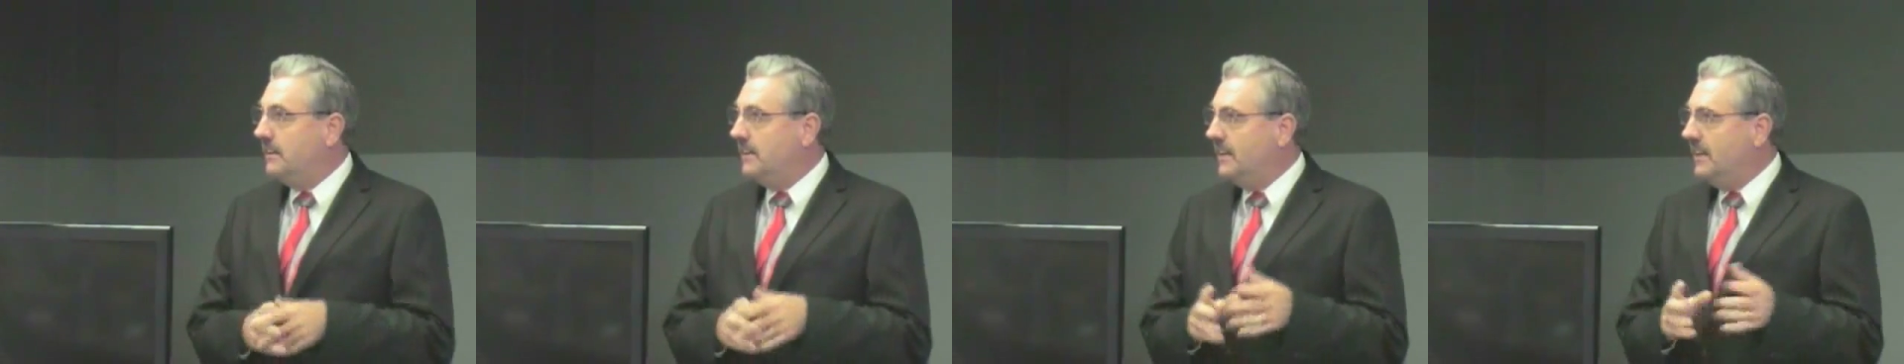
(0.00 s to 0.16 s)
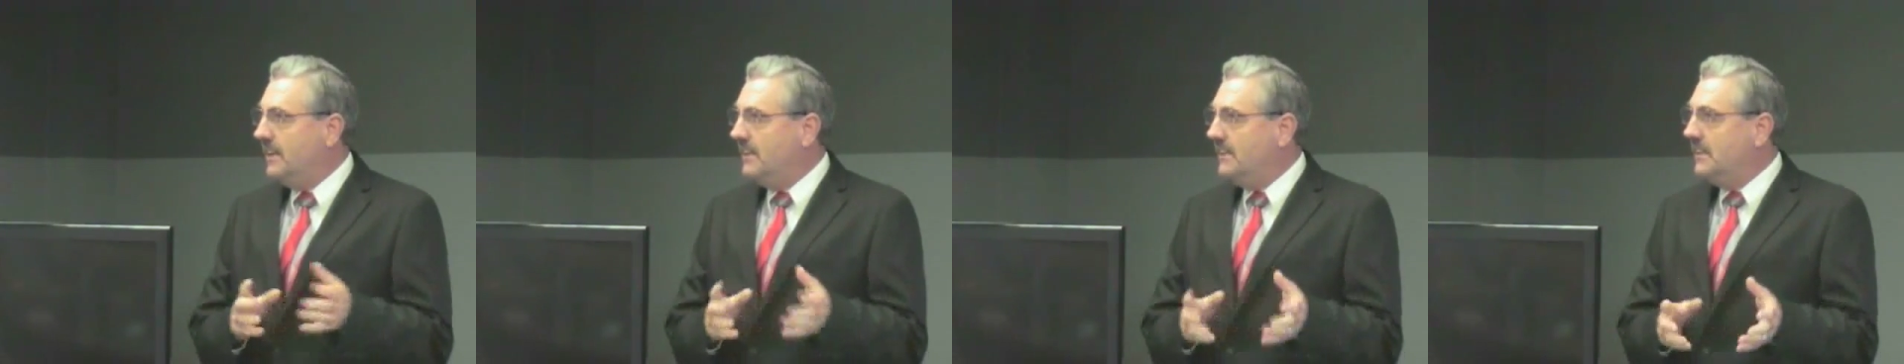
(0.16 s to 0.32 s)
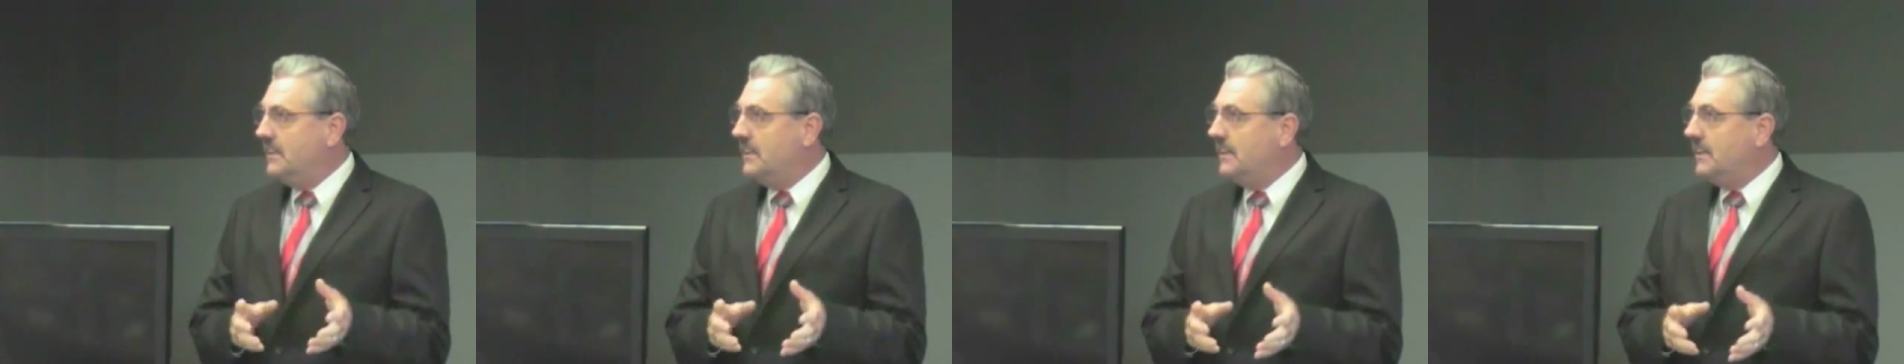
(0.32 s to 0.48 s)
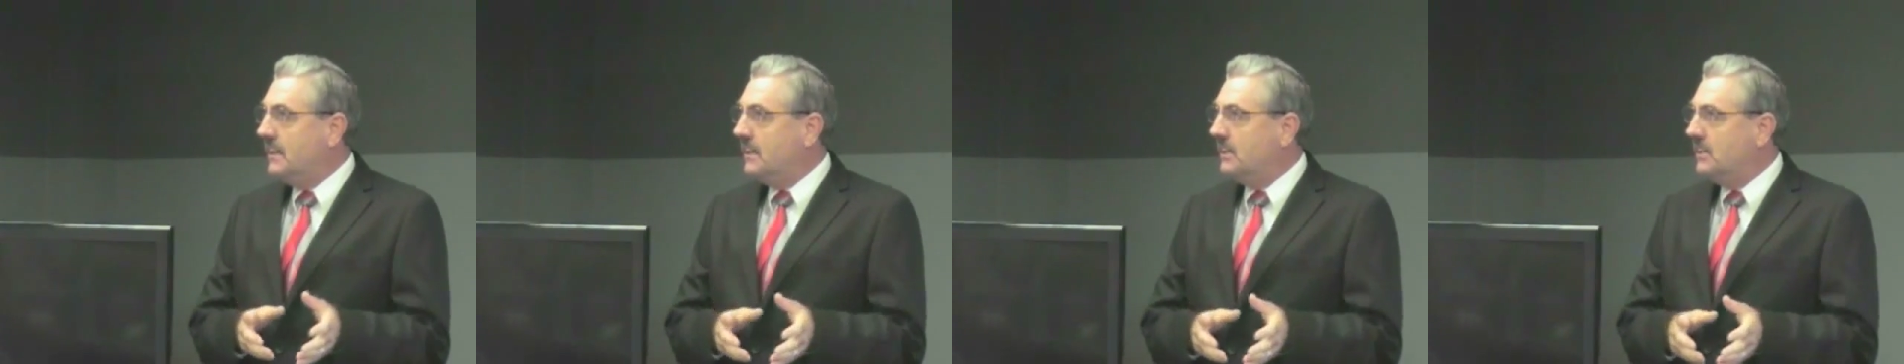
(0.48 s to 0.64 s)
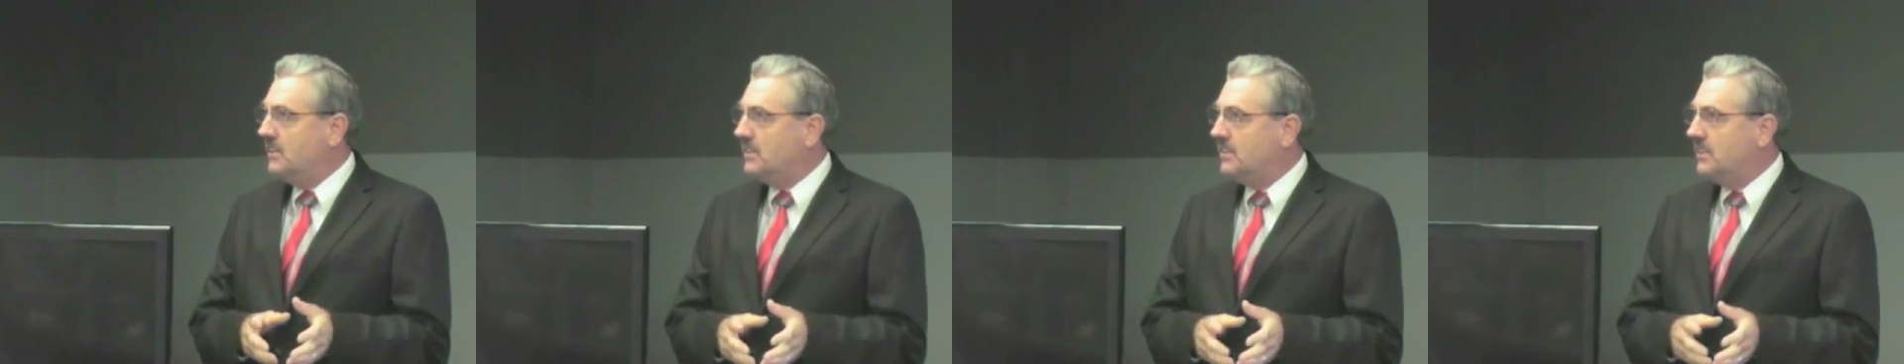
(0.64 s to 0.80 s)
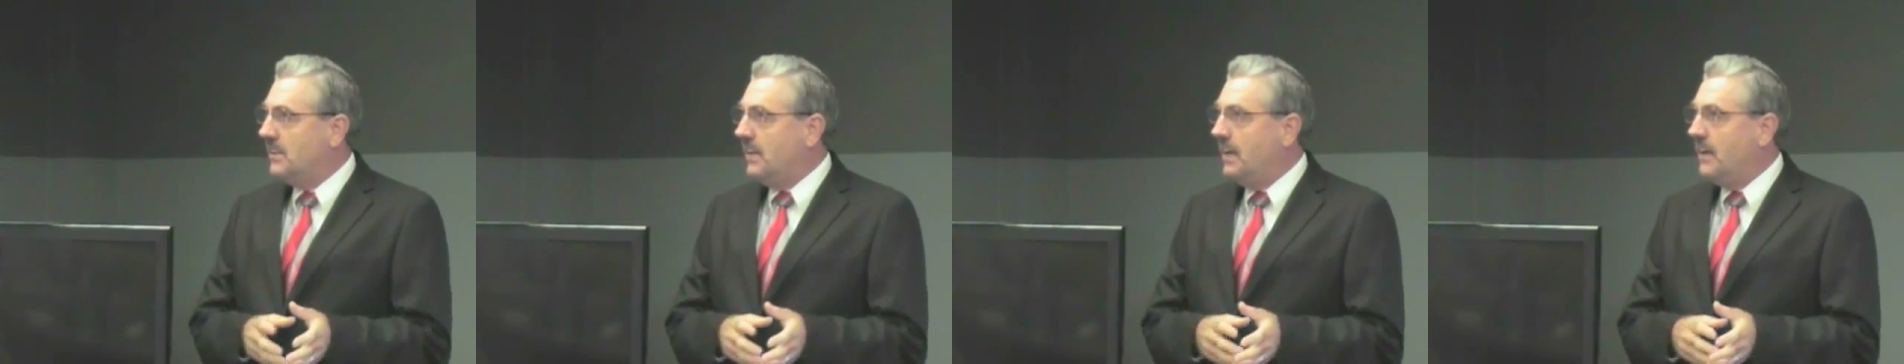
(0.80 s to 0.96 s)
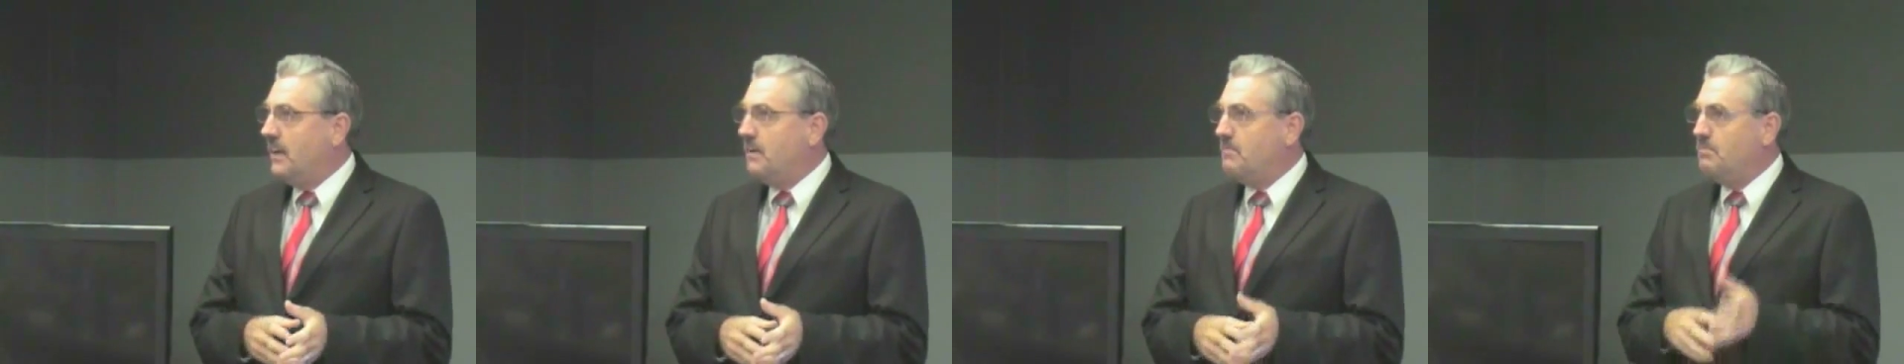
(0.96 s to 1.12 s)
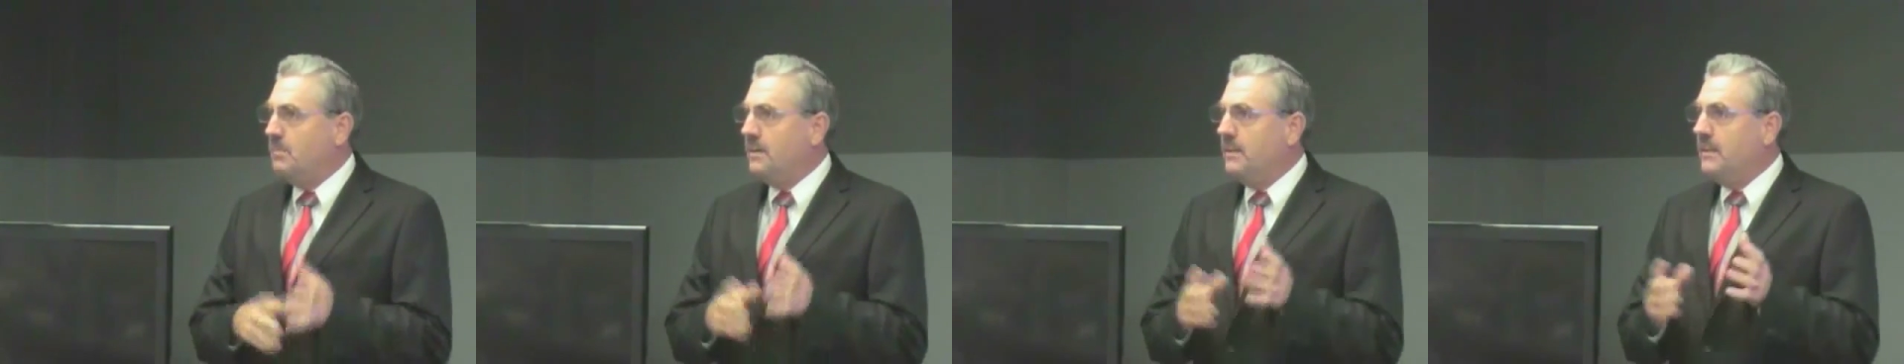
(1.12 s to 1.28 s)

easy to understand,